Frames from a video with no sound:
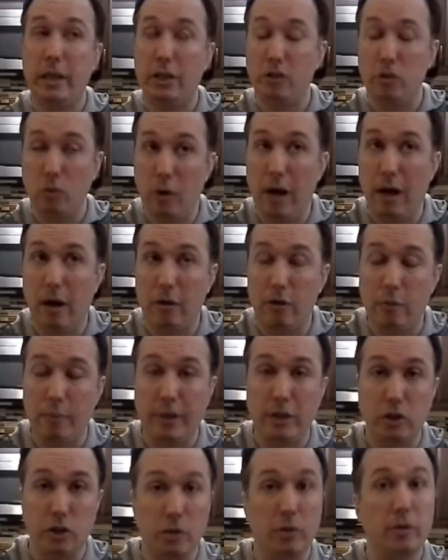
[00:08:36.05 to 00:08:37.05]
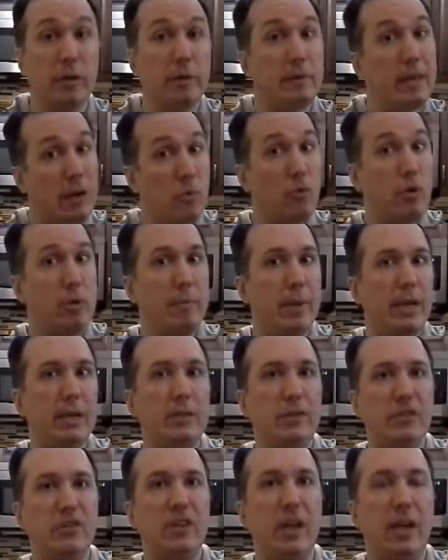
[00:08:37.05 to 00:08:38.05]
as well to make sure that they
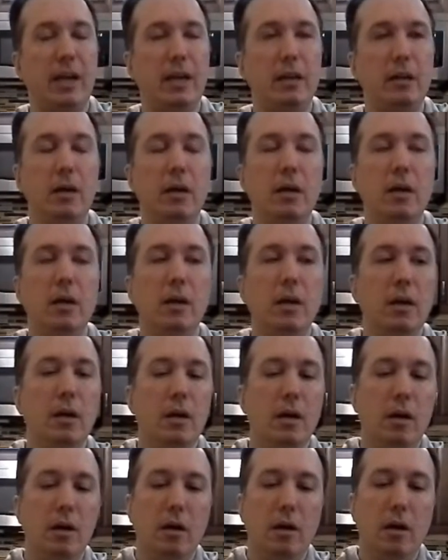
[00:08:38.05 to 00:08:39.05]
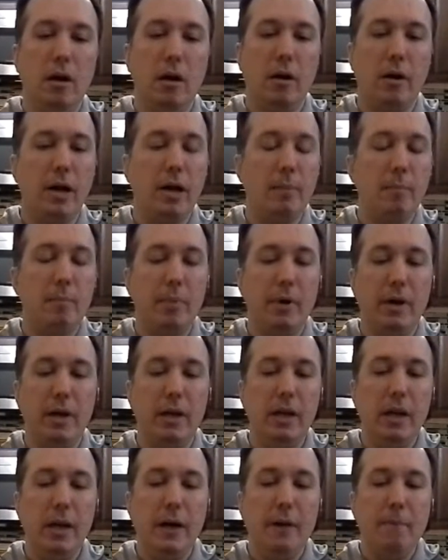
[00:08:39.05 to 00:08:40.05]
remain sane, all right? But,